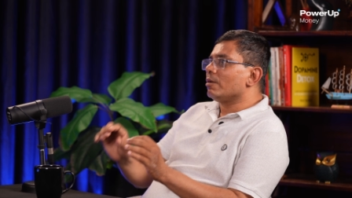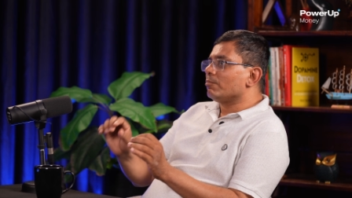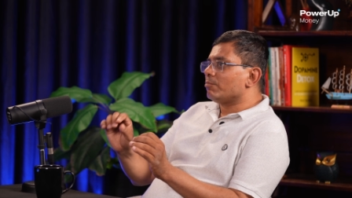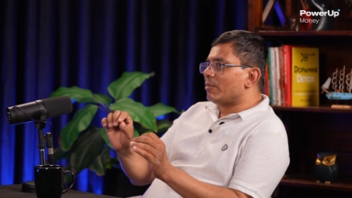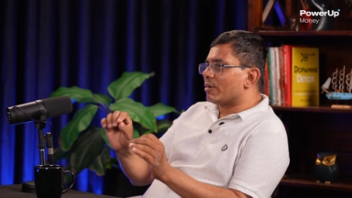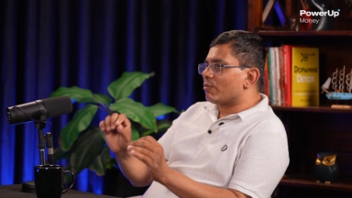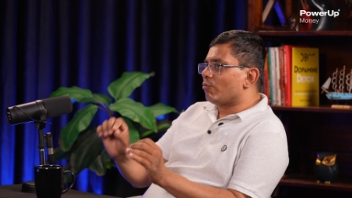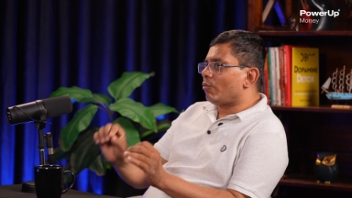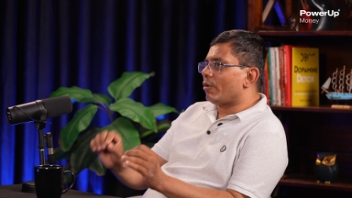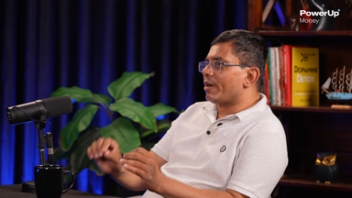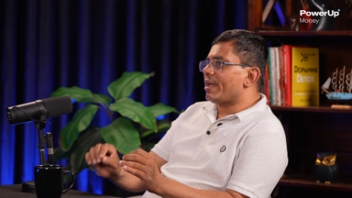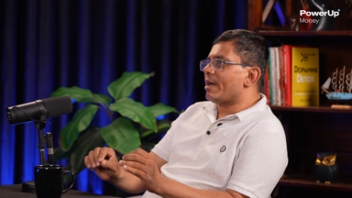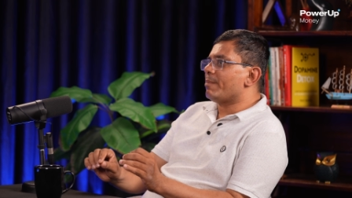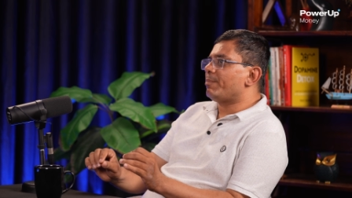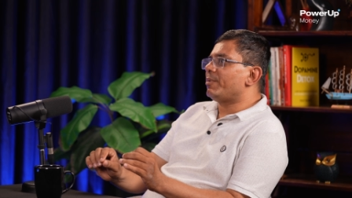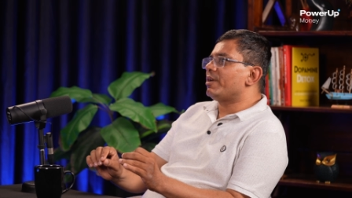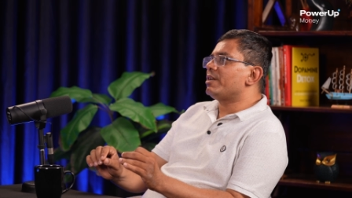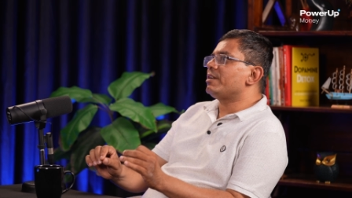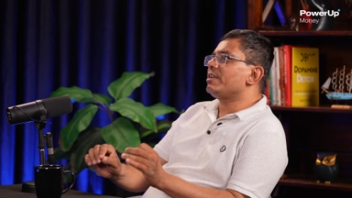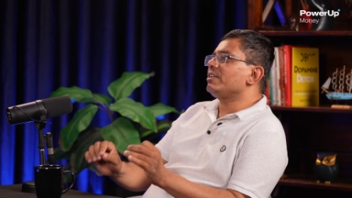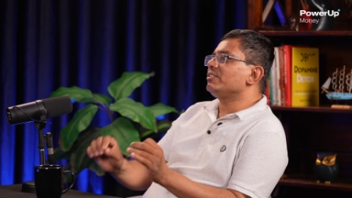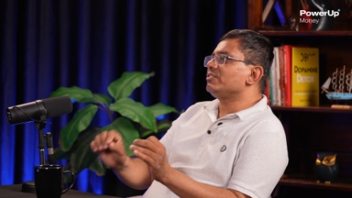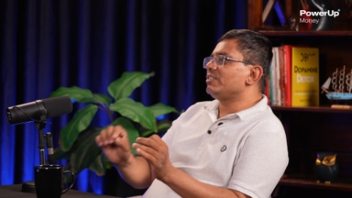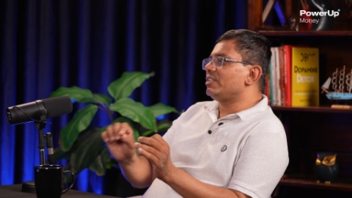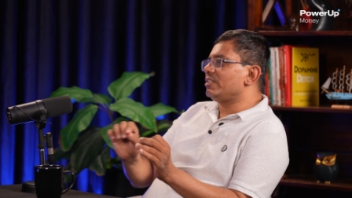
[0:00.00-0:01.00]
But what
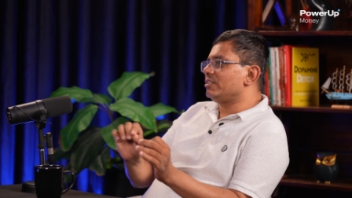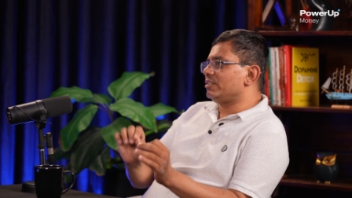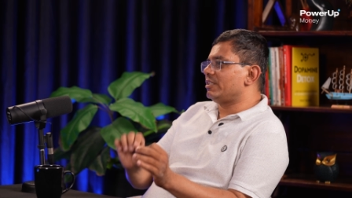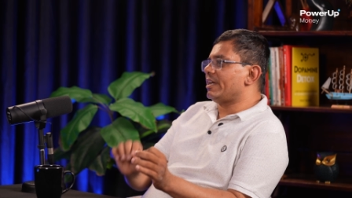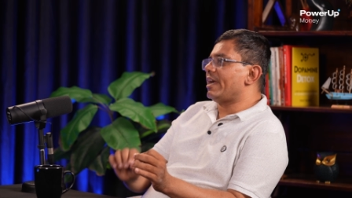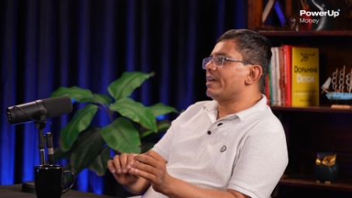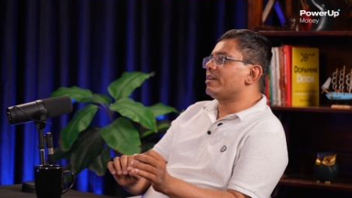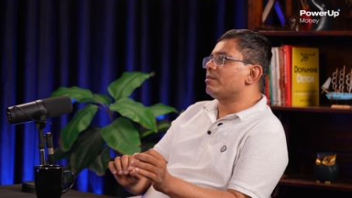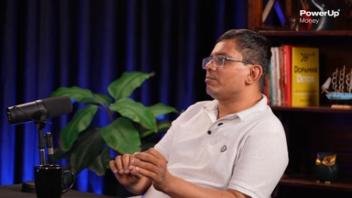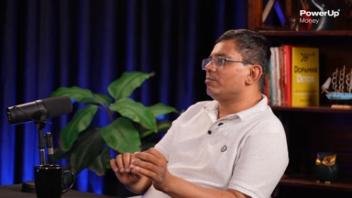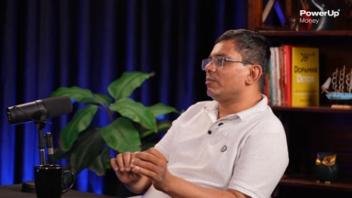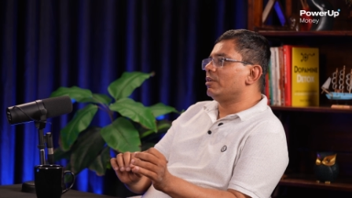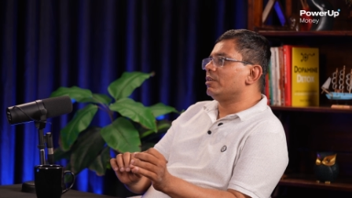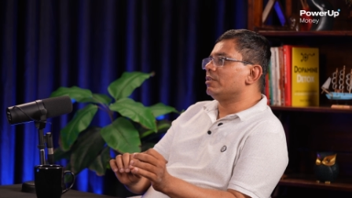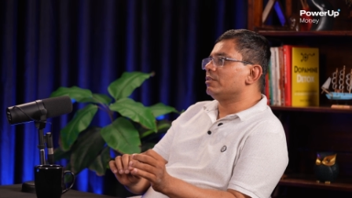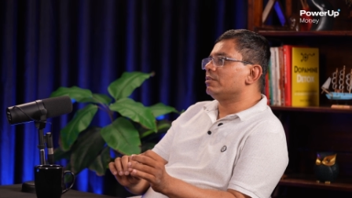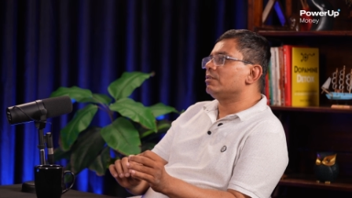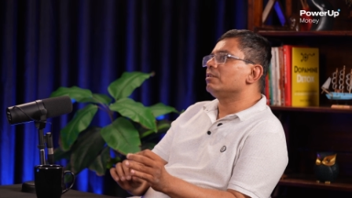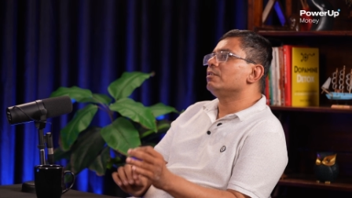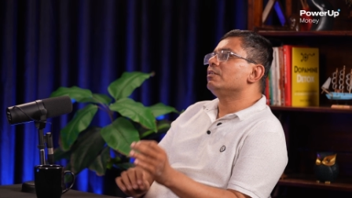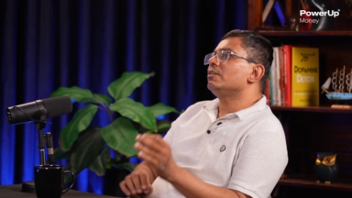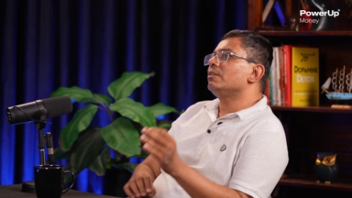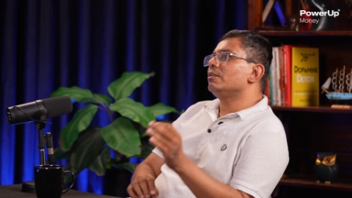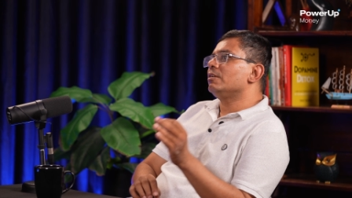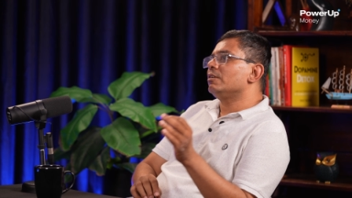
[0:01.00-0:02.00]
happened is, in that month,